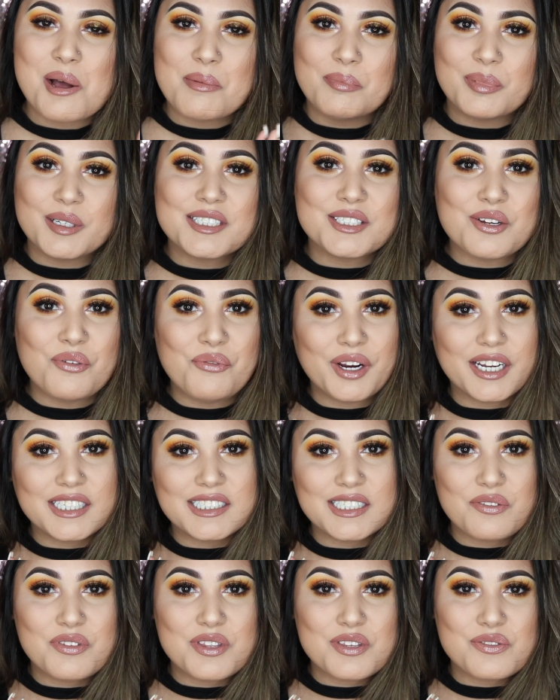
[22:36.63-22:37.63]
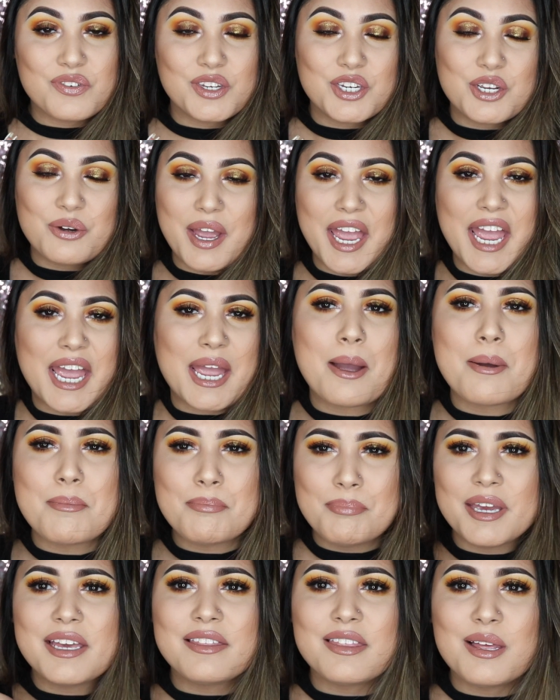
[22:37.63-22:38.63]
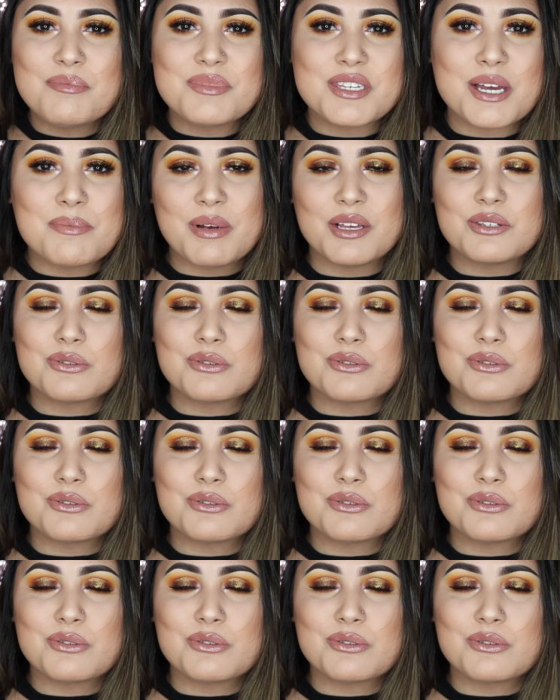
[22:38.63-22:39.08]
Please don't forget to give this video a big thumbs up,